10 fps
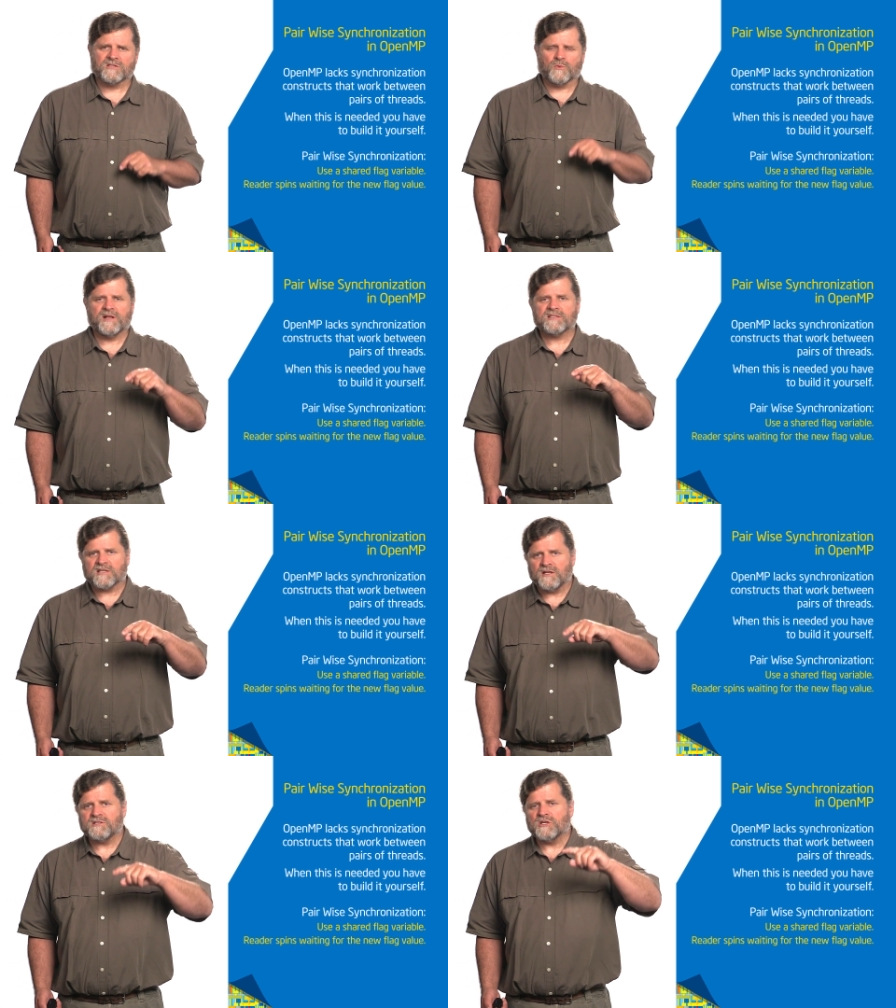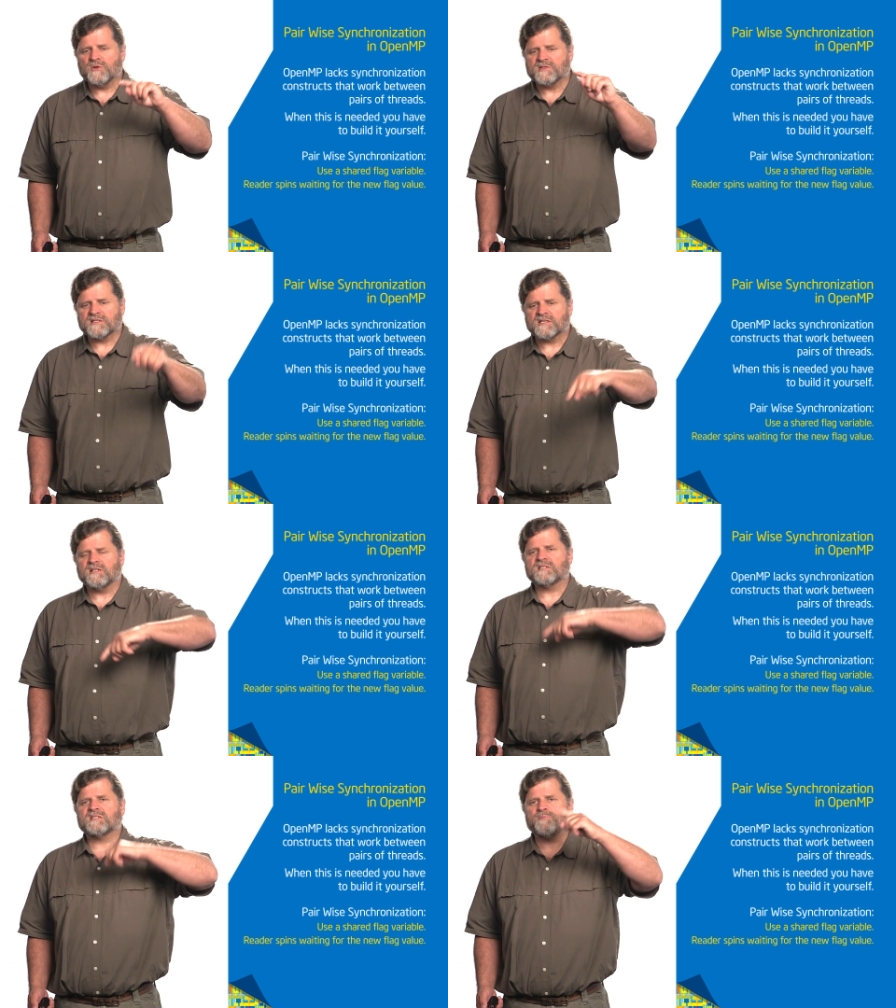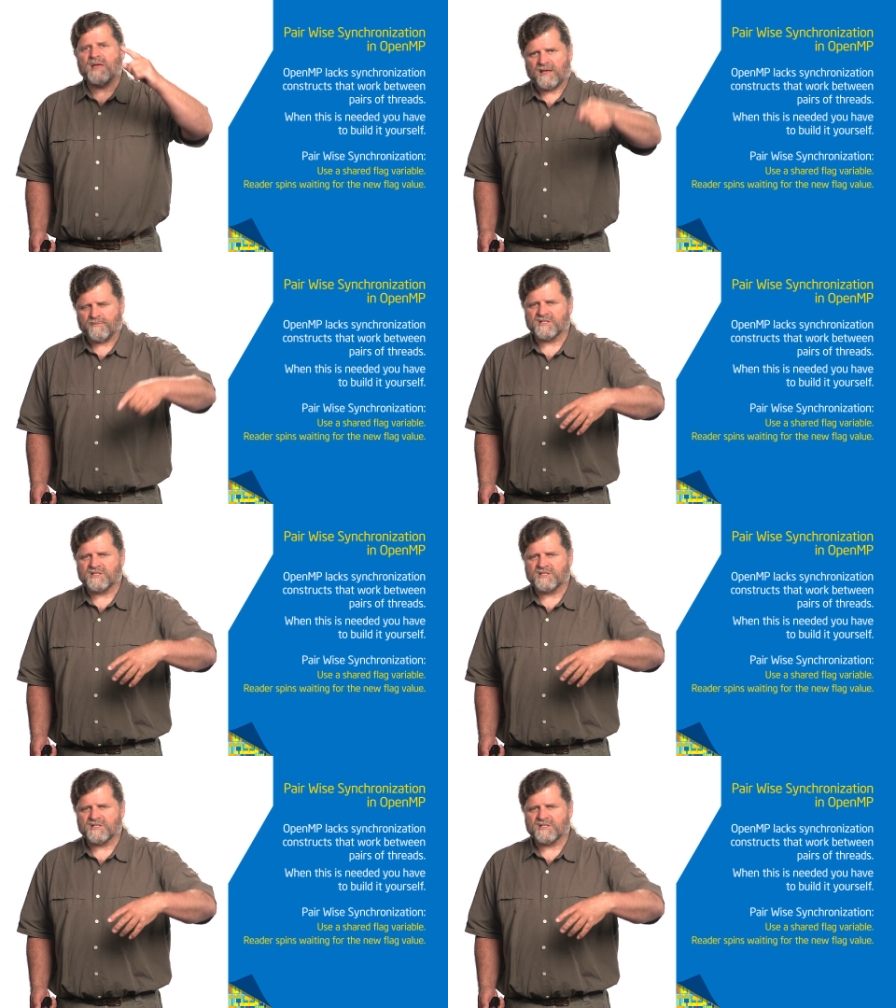So what it's going to do is it's going to spin,